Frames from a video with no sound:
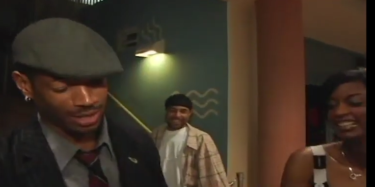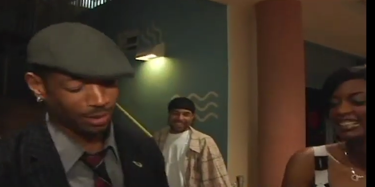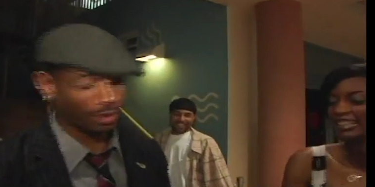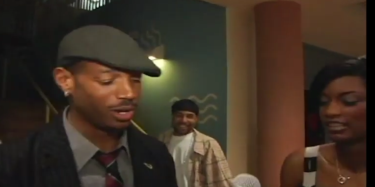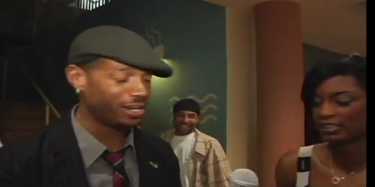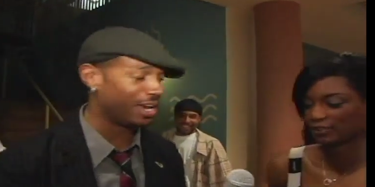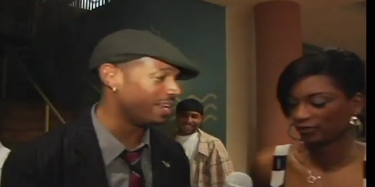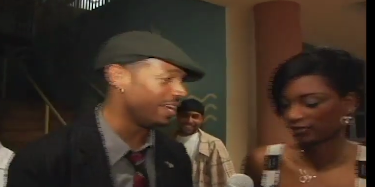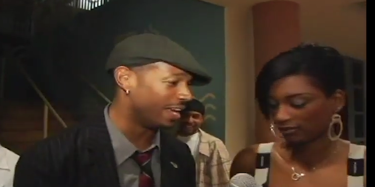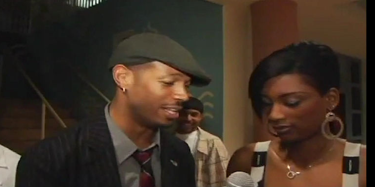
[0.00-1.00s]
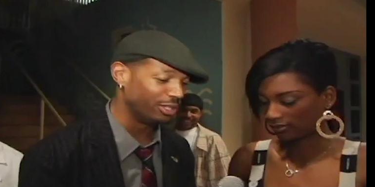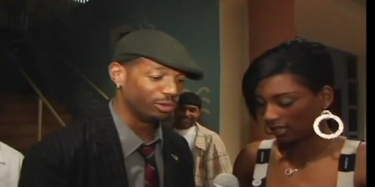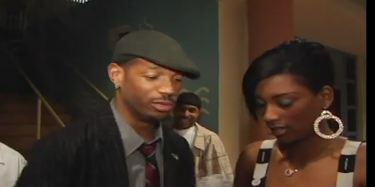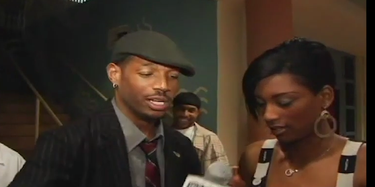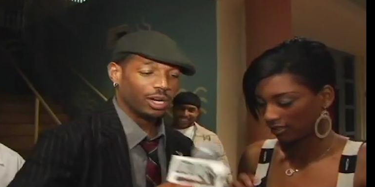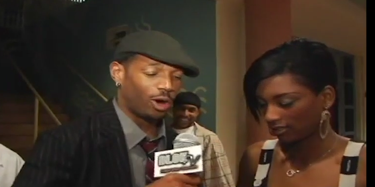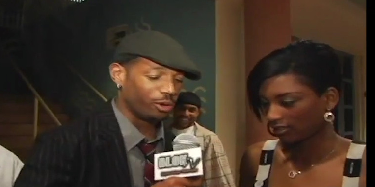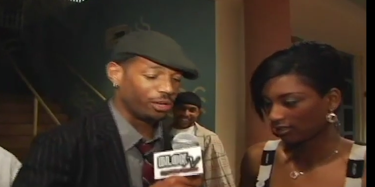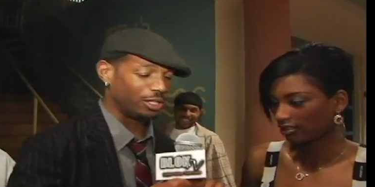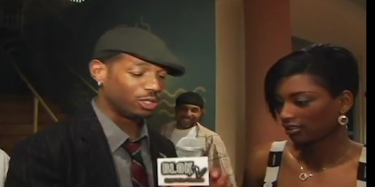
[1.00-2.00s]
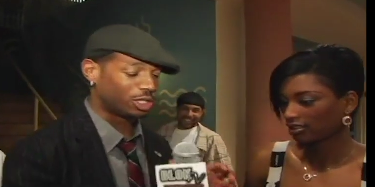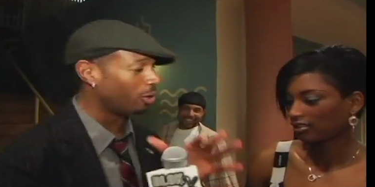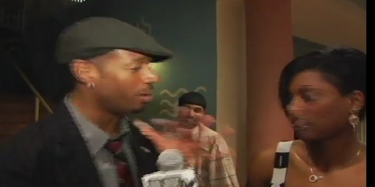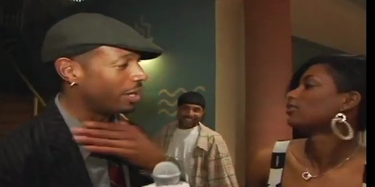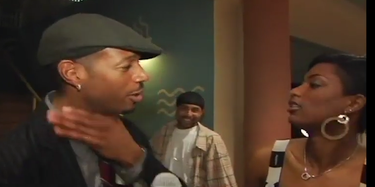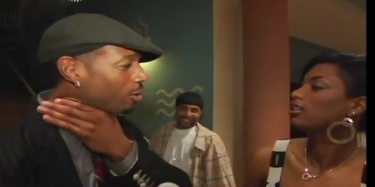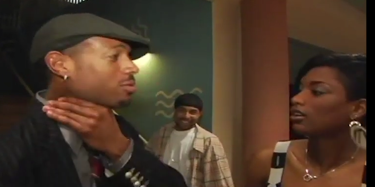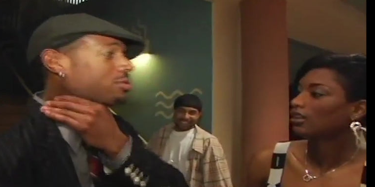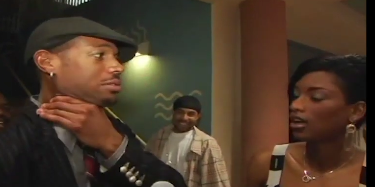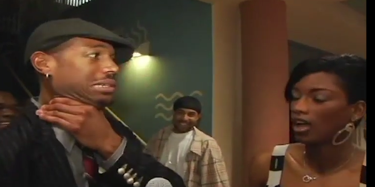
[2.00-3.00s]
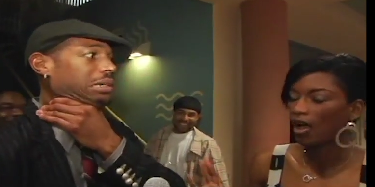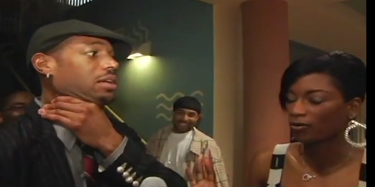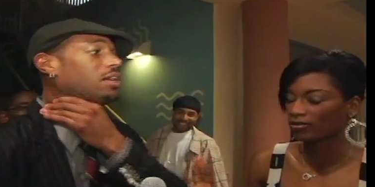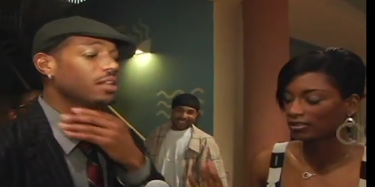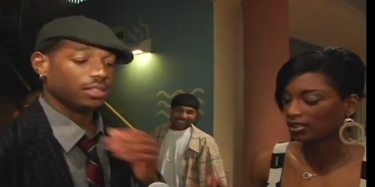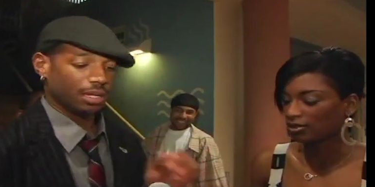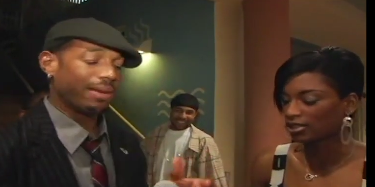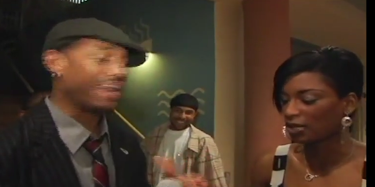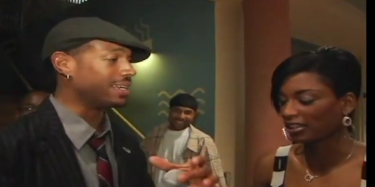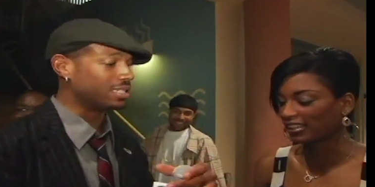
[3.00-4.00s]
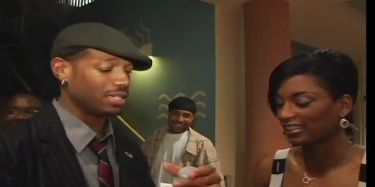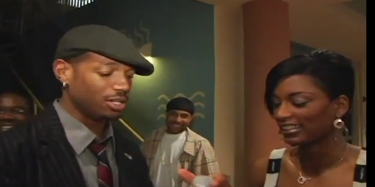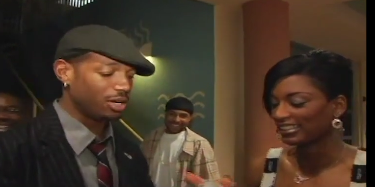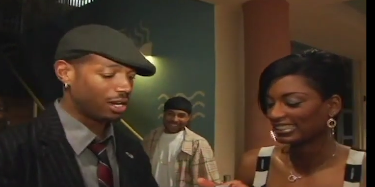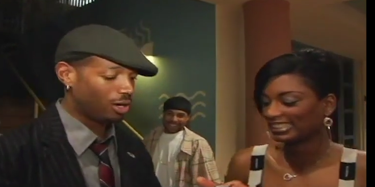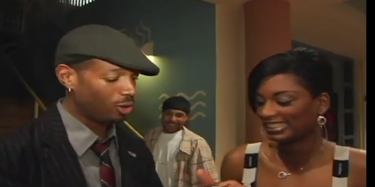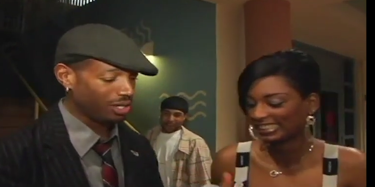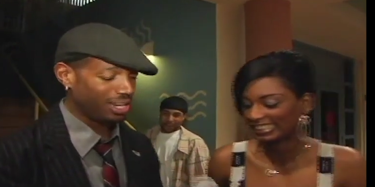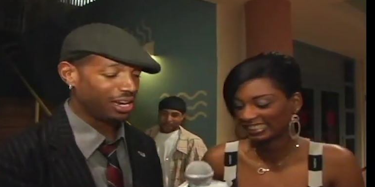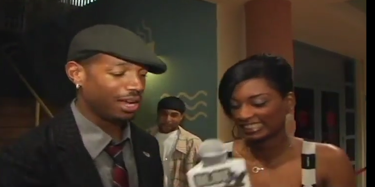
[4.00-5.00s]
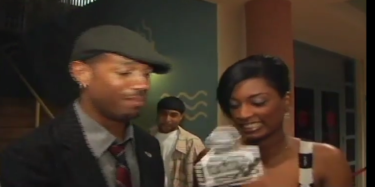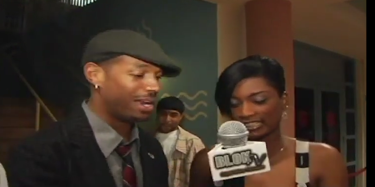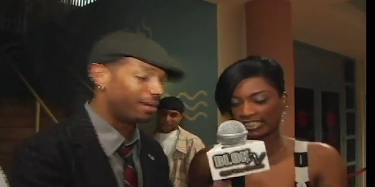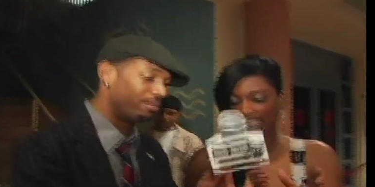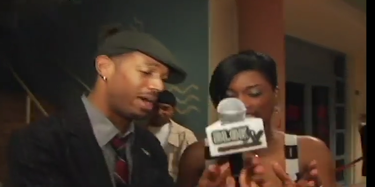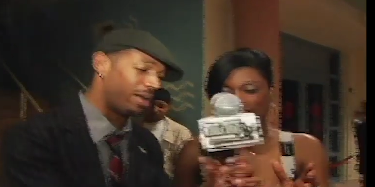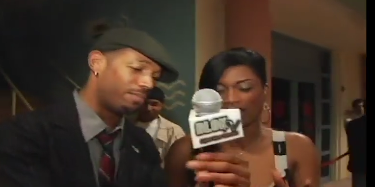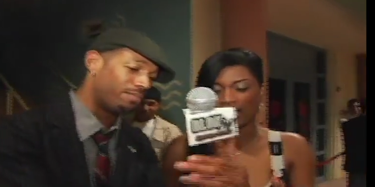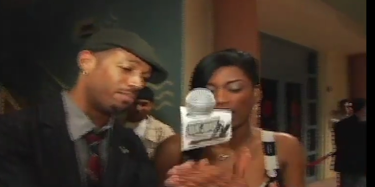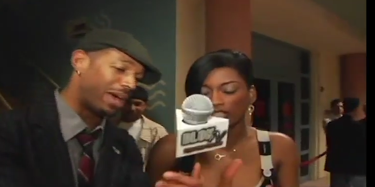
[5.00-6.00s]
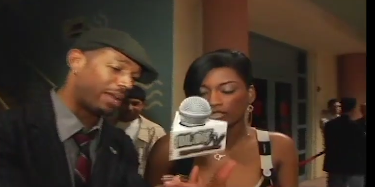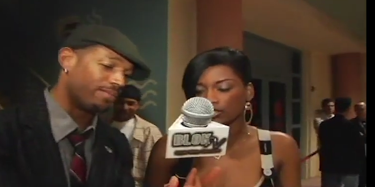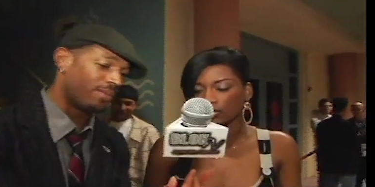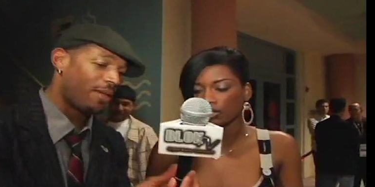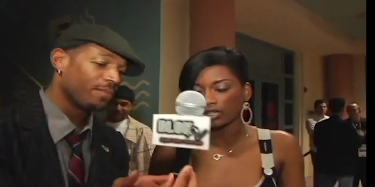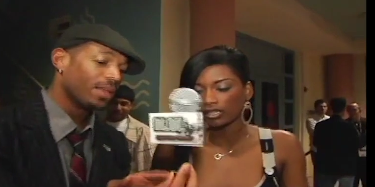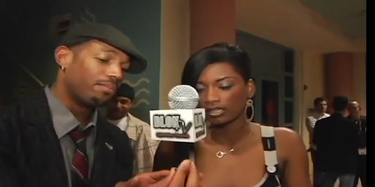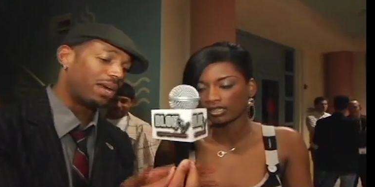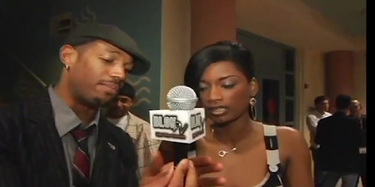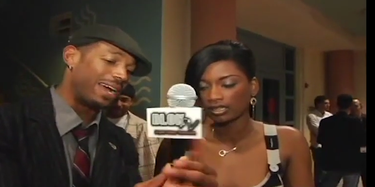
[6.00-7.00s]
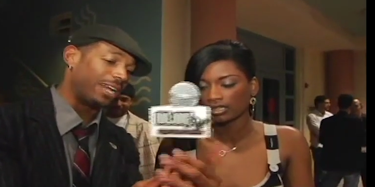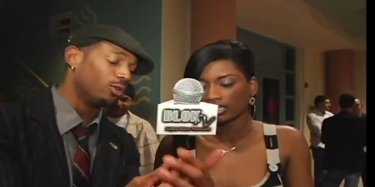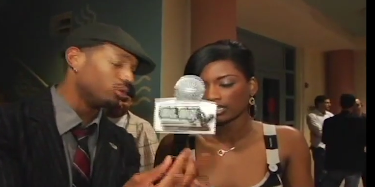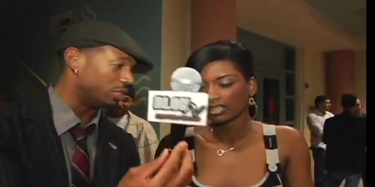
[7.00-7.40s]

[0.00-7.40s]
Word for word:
Speaker 1: you gotta hold it down here. You holding it, you choking it. You, oh, no, the mic is. You gotta hold it down here by the by the by the, by the mic.